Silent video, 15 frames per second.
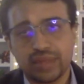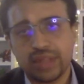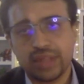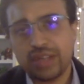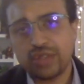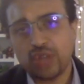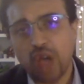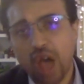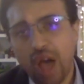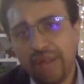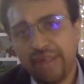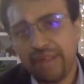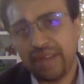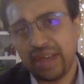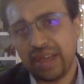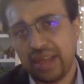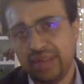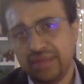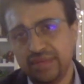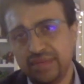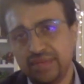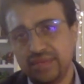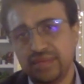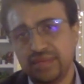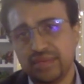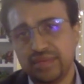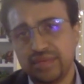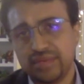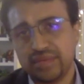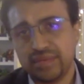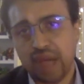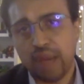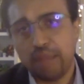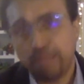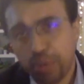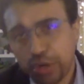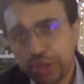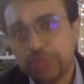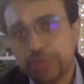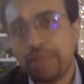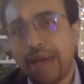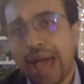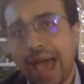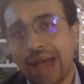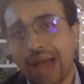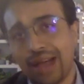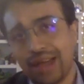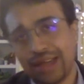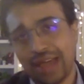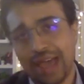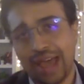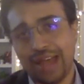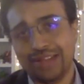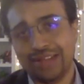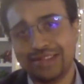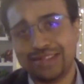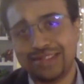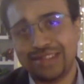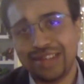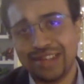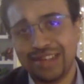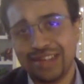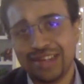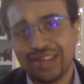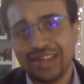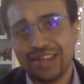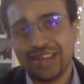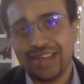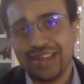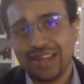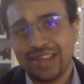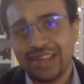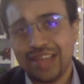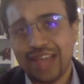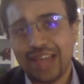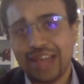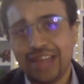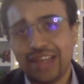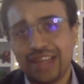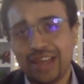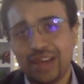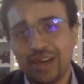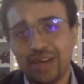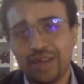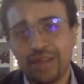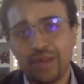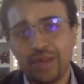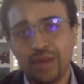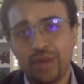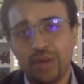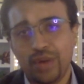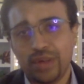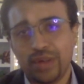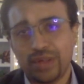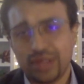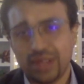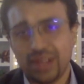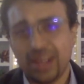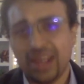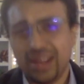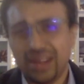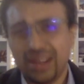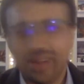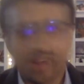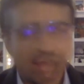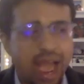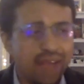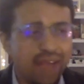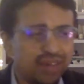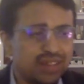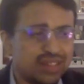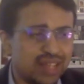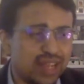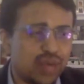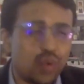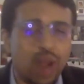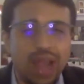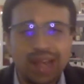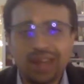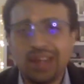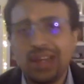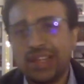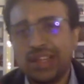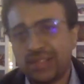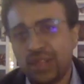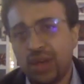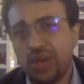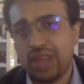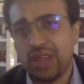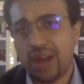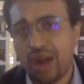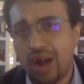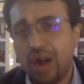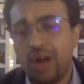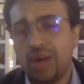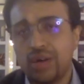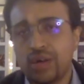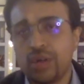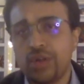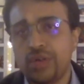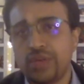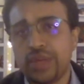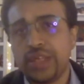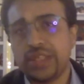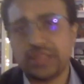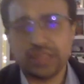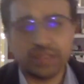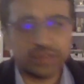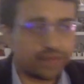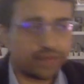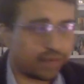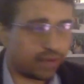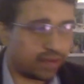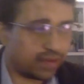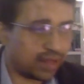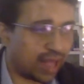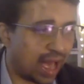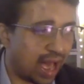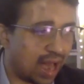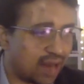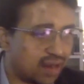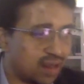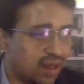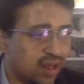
there's often a pushback against the idea of universal and uh, i would say rightly so there are good reasons for that